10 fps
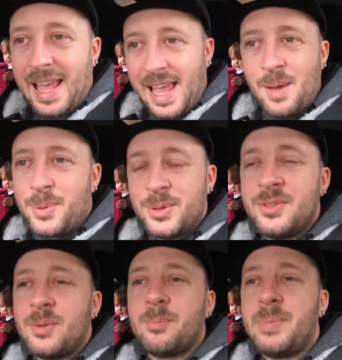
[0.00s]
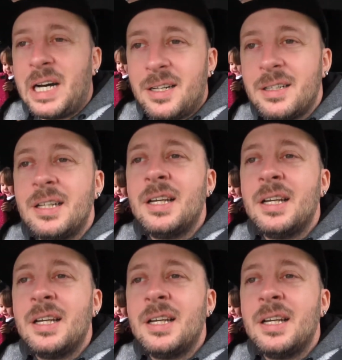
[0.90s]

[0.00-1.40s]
happened, but